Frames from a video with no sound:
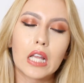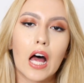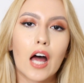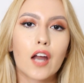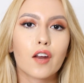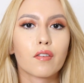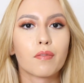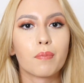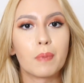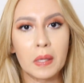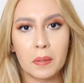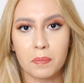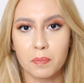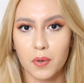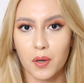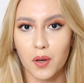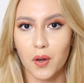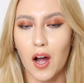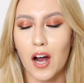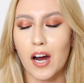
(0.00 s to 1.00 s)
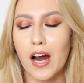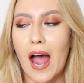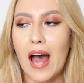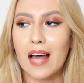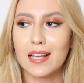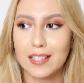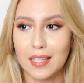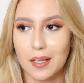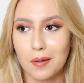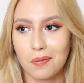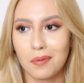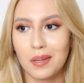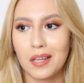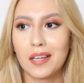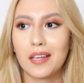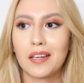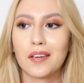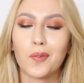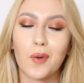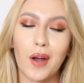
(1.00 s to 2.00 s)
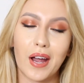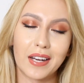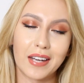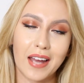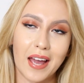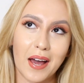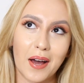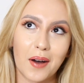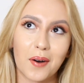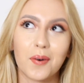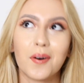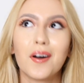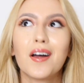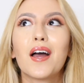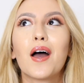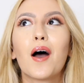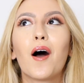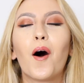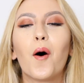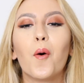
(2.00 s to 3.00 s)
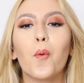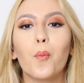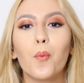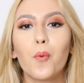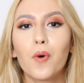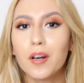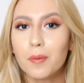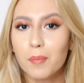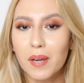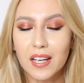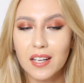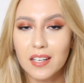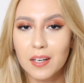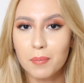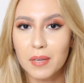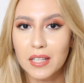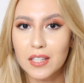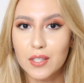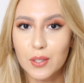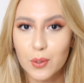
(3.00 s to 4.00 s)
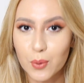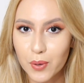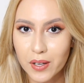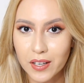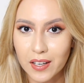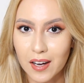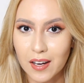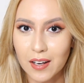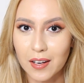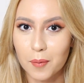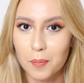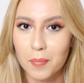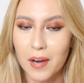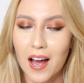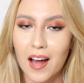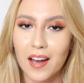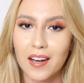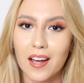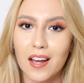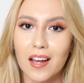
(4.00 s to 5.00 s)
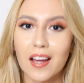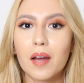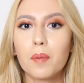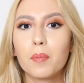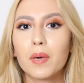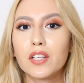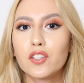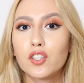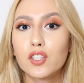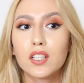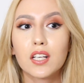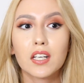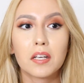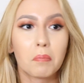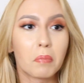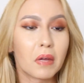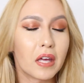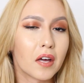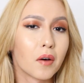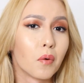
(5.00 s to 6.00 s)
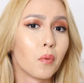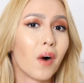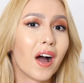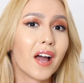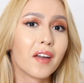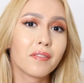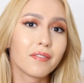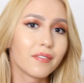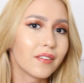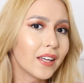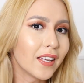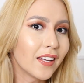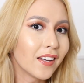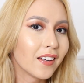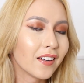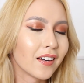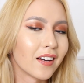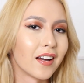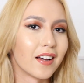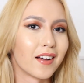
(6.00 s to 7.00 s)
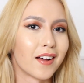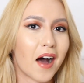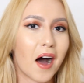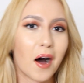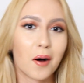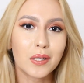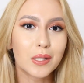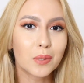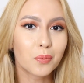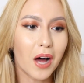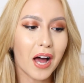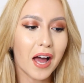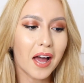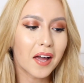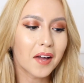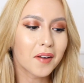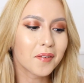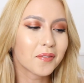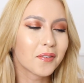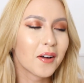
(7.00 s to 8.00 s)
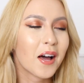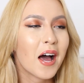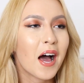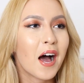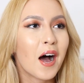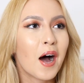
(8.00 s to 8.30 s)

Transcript: a lot of people are asking me right now, what am I going to be doing in Ljubljana? Am I just going to be a wifey, a housewife?